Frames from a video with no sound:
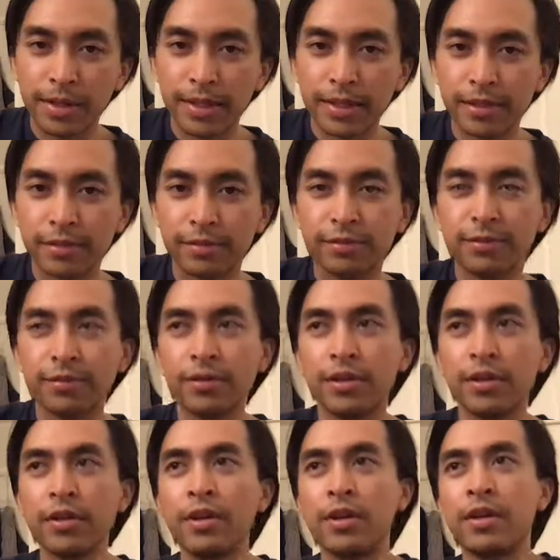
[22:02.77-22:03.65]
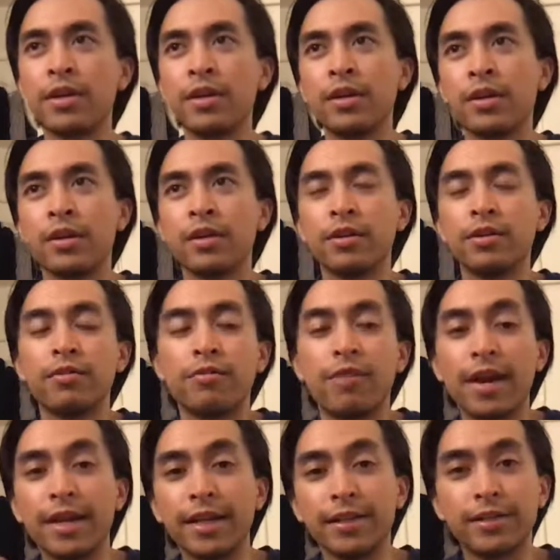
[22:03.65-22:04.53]
of
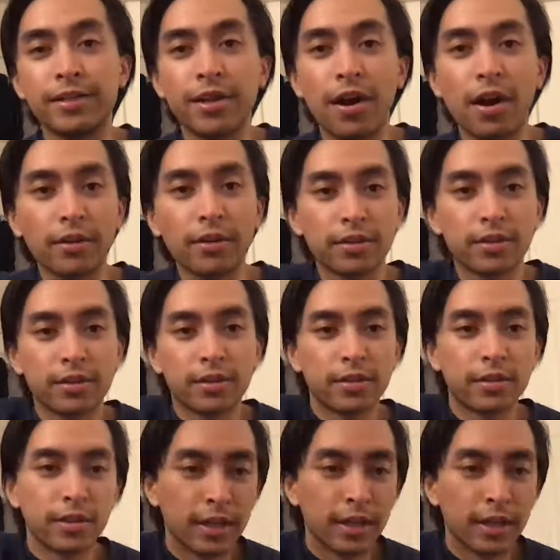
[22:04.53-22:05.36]
writing songs